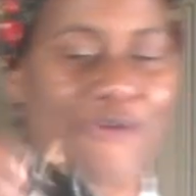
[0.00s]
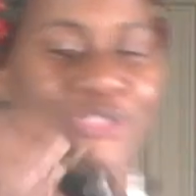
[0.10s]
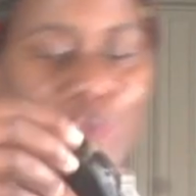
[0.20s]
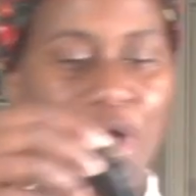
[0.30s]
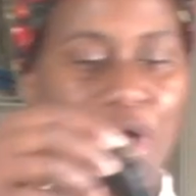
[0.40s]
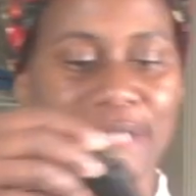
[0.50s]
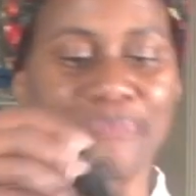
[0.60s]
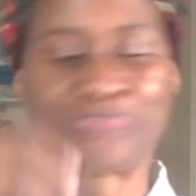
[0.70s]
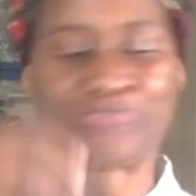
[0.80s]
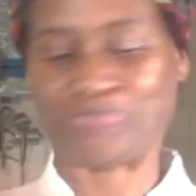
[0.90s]
dark.
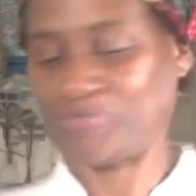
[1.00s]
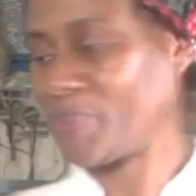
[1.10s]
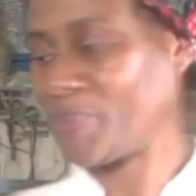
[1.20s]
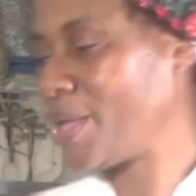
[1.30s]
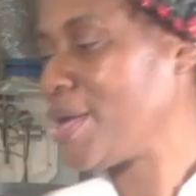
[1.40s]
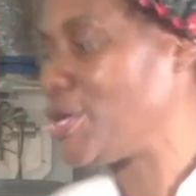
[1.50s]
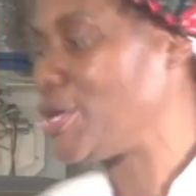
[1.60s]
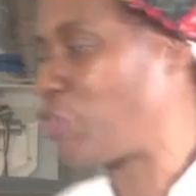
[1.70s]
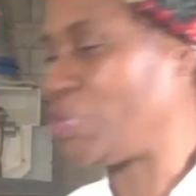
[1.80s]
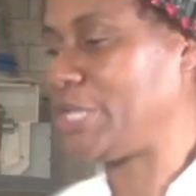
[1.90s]
So
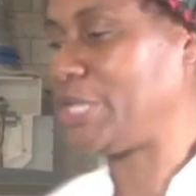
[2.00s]
you need